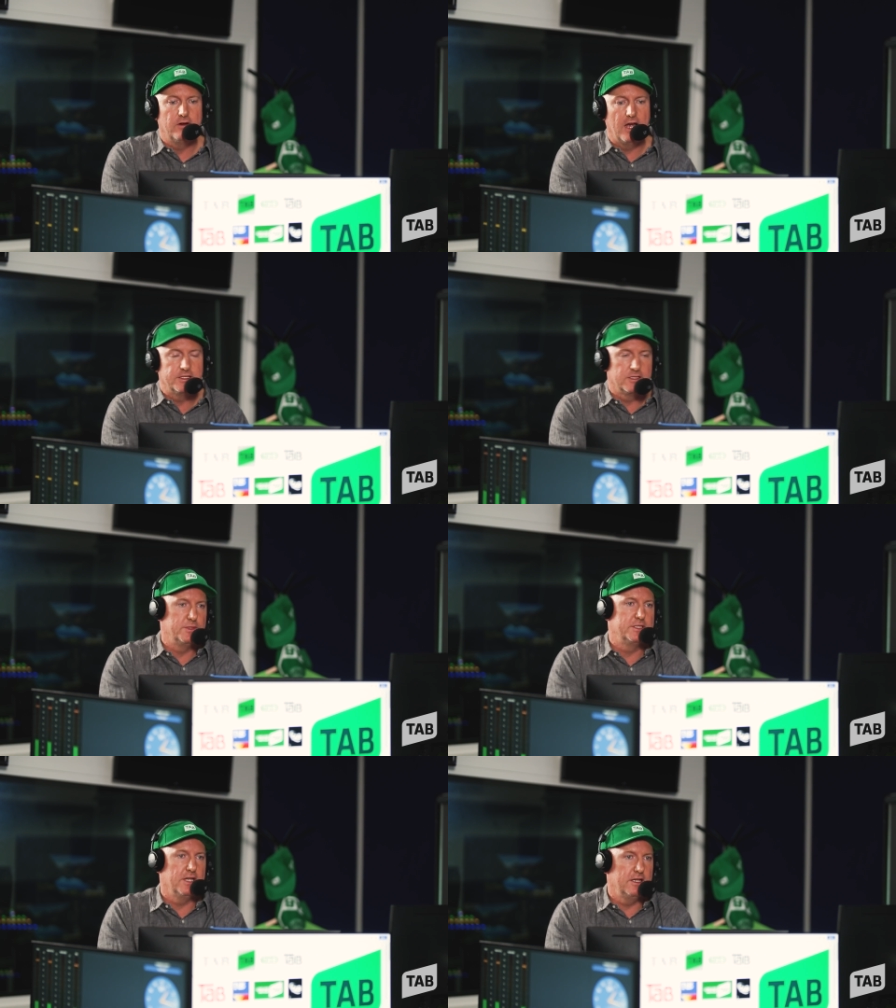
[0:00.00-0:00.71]
as a
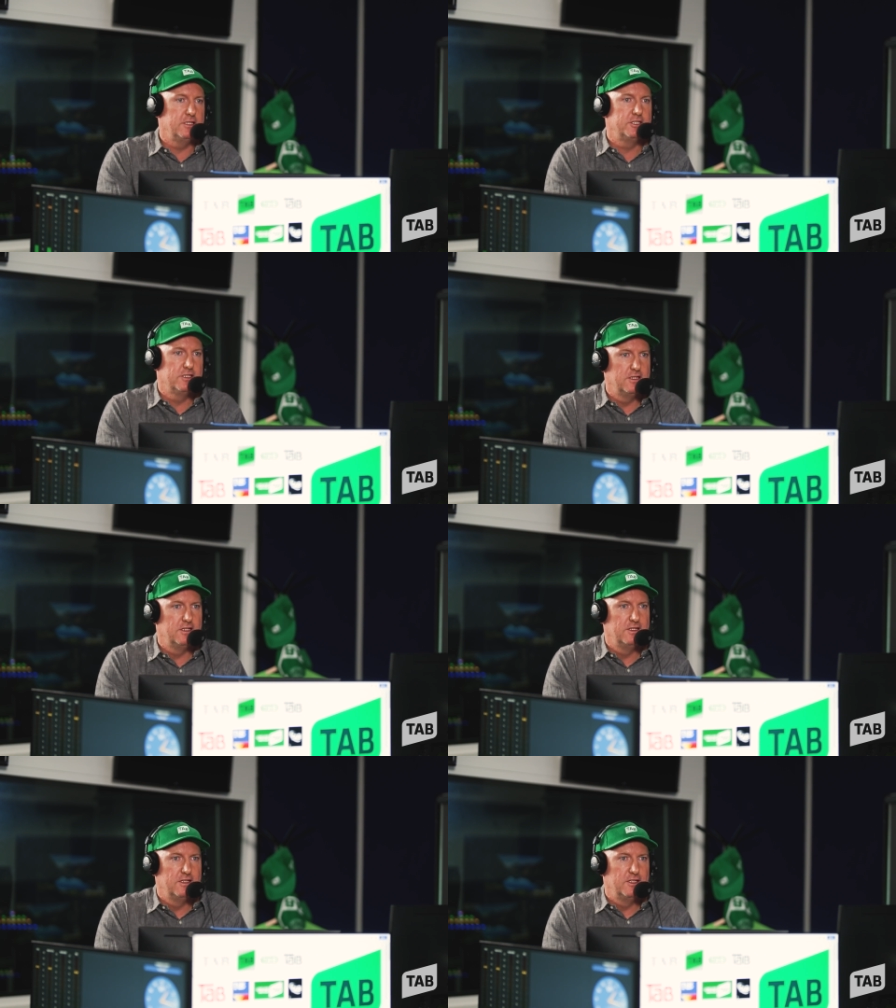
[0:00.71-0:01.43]
percentage.
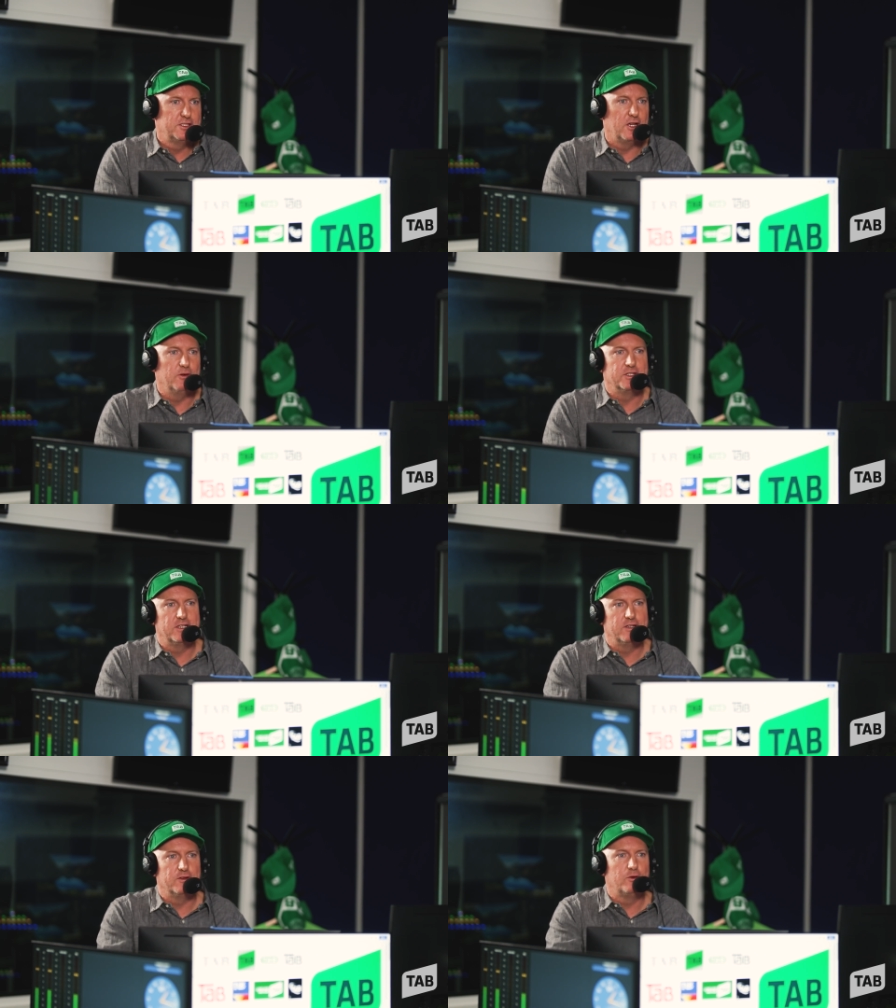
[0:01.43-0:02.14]
So I
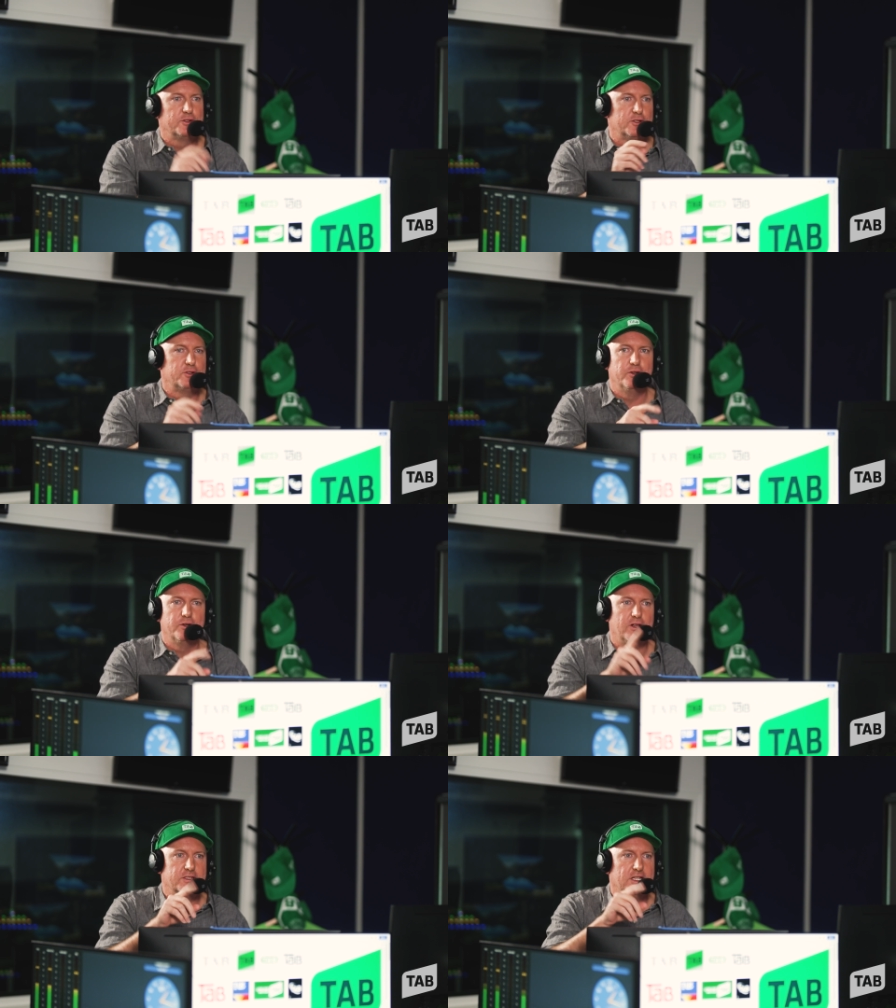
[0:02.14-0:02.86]
said, if horses
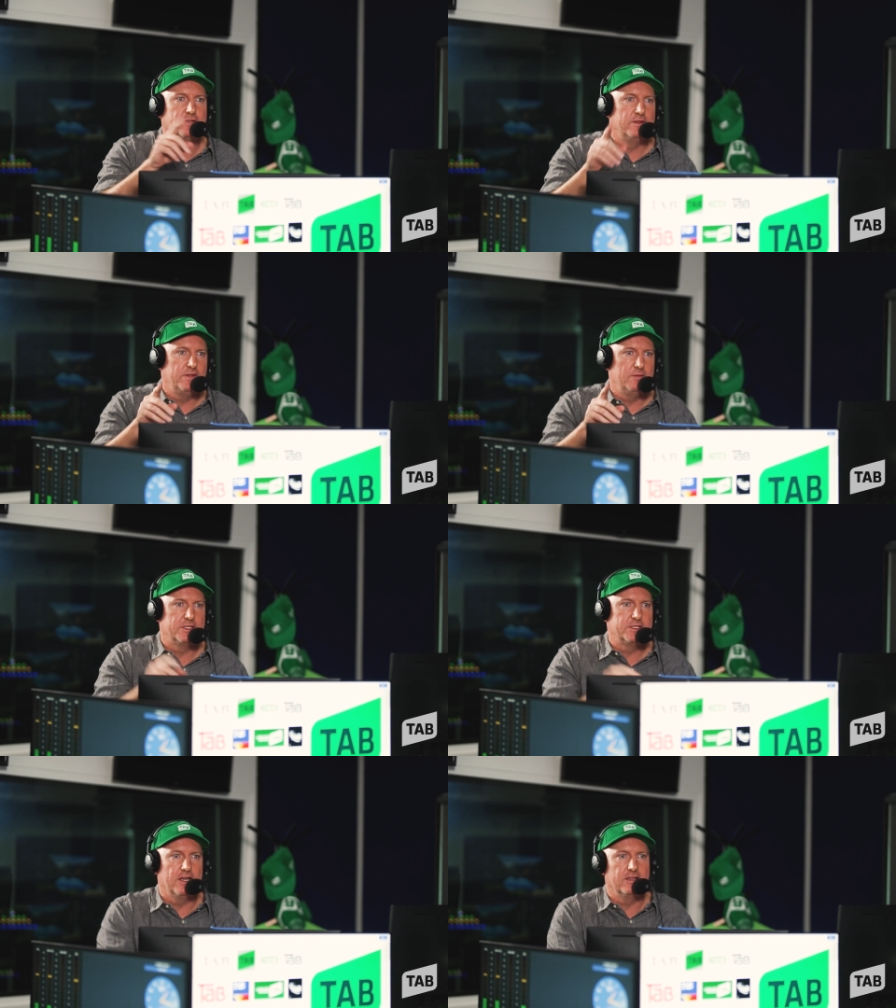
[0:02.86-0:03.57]
$2, that's
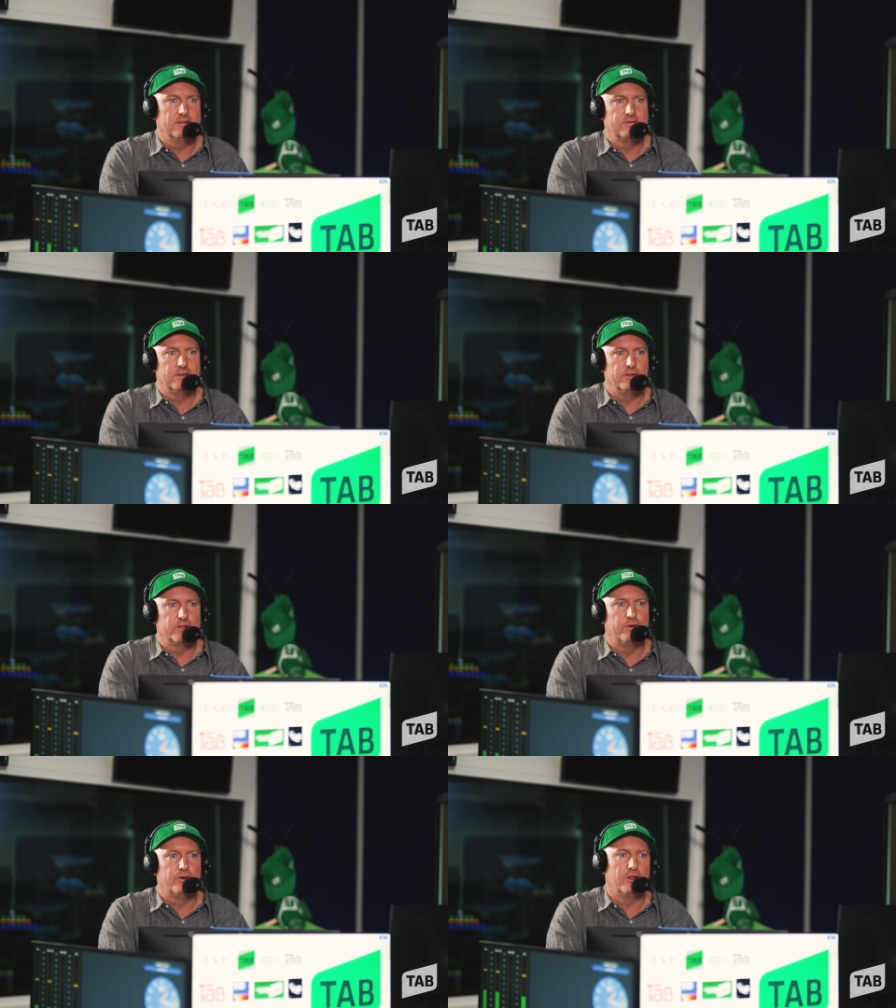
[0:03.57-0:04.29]
50%. If
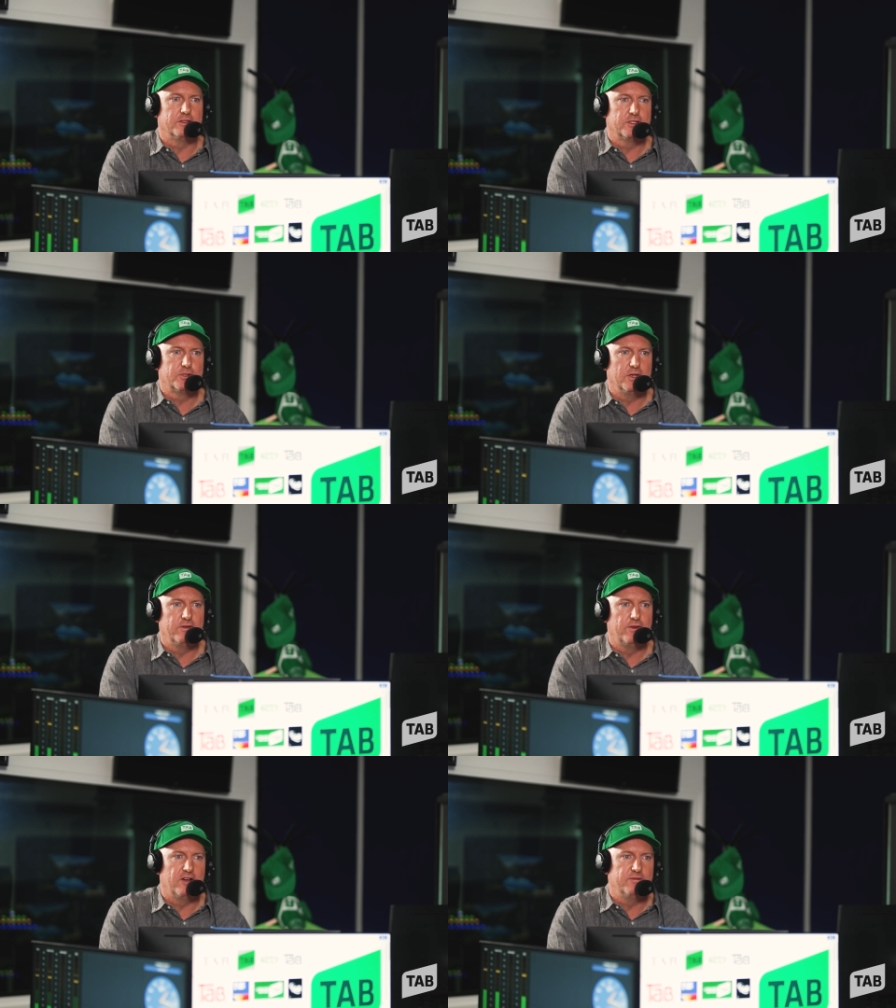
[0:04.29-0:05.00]
it's $4, it's
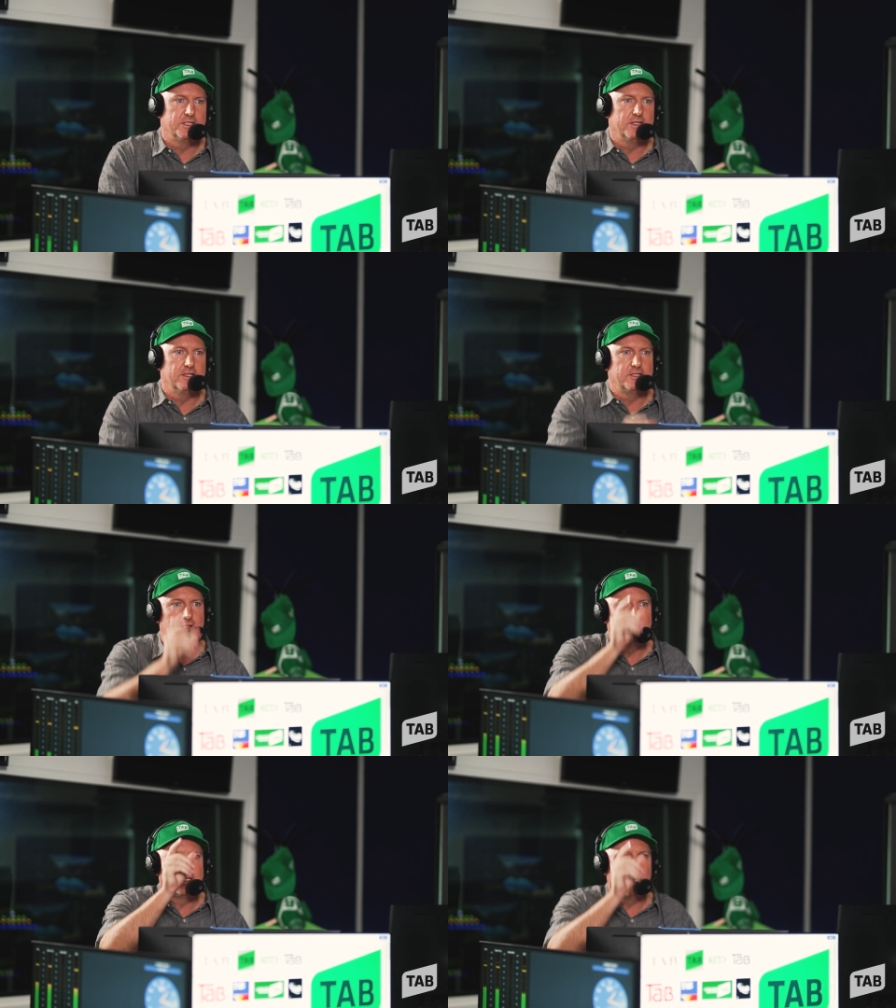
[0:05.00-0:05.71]
25%. So
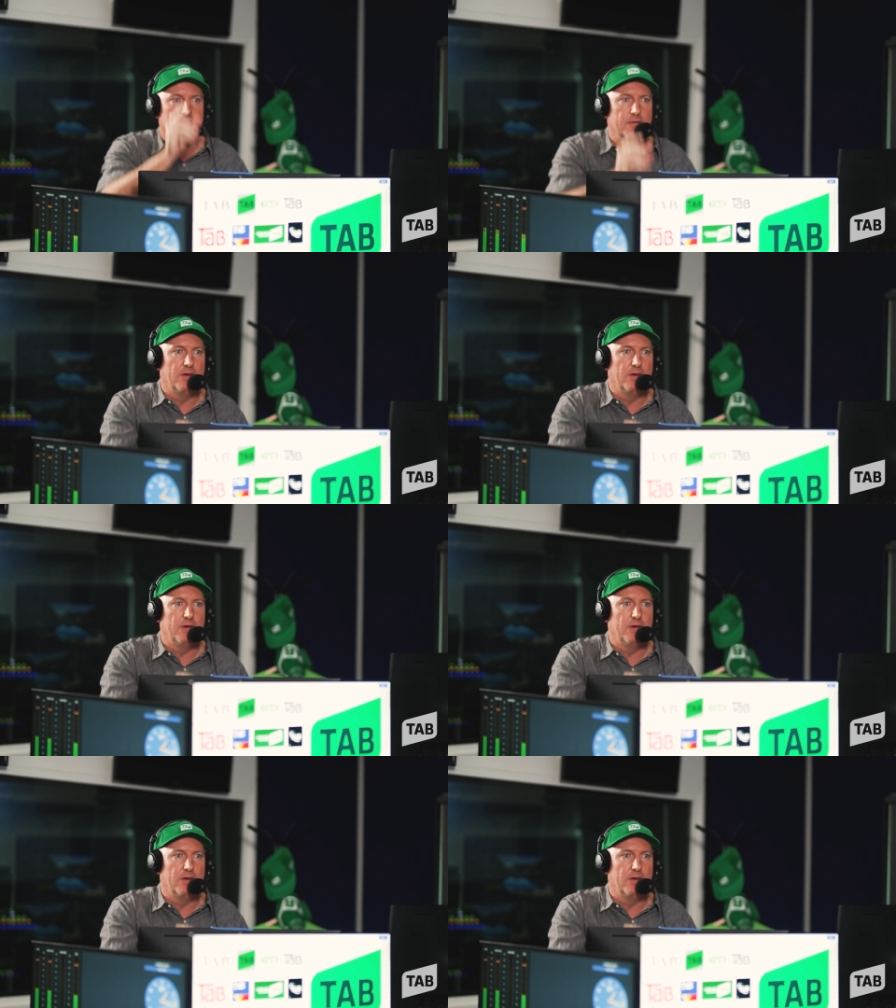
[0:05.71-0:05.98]
you just add them